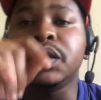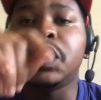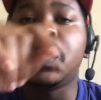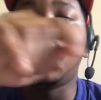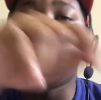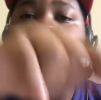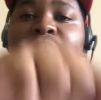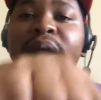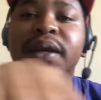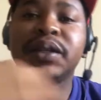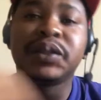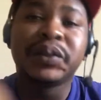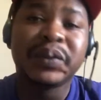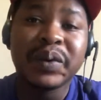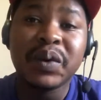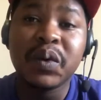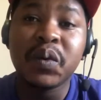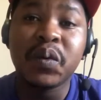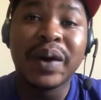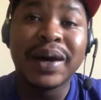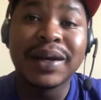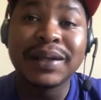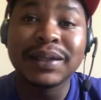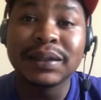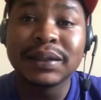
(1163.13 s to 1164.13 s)
Why do you
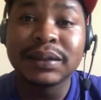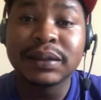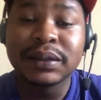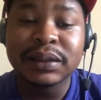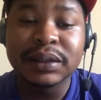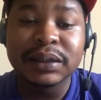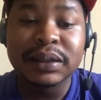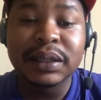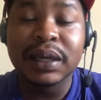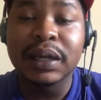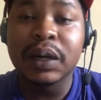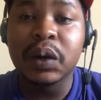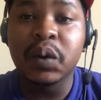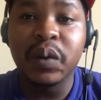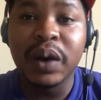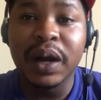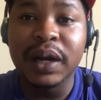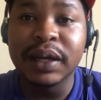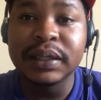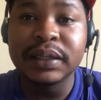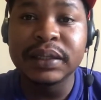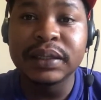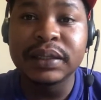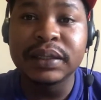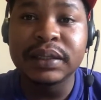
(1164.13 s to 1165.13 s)
want the
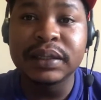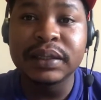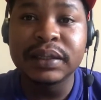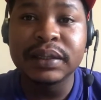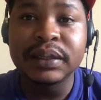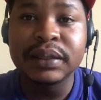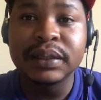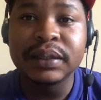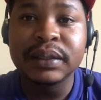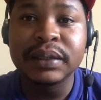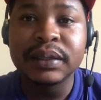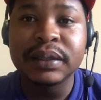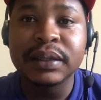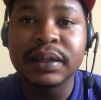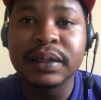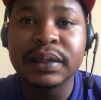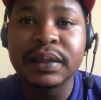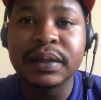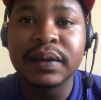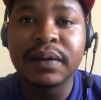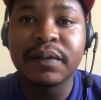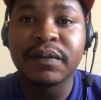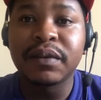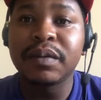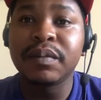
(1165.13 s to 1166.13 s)
equality
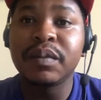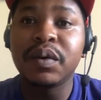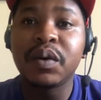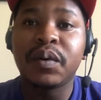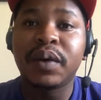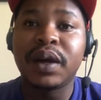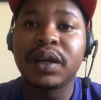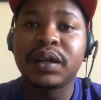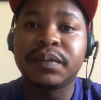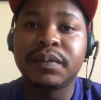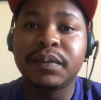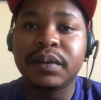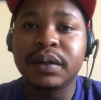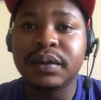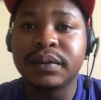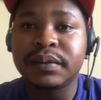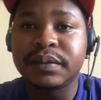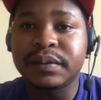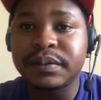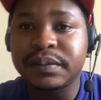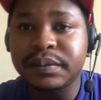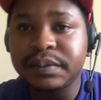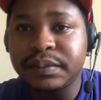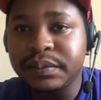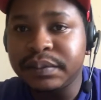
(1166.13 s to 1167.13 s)
from a white man?
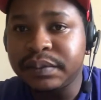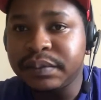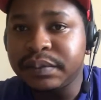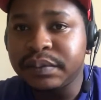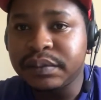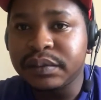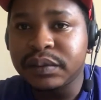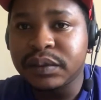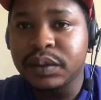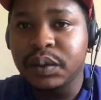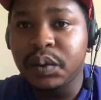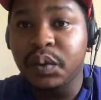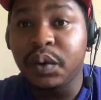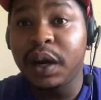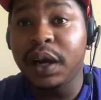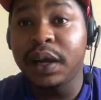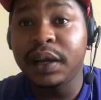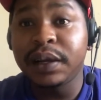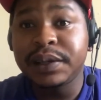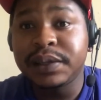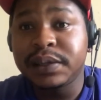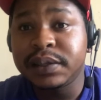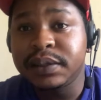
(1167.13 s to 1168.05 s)
Why?